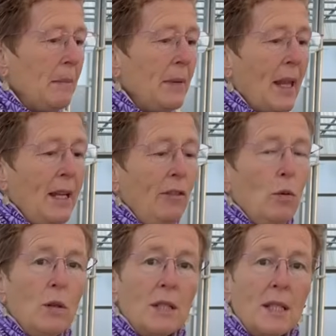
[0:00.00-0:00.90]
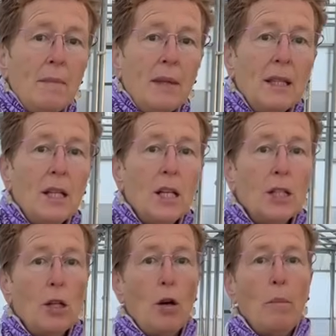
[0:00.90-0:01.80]
Then if you want something that has
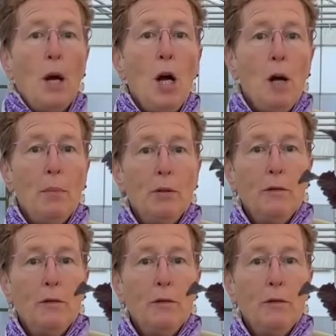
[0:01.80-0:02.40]
got purple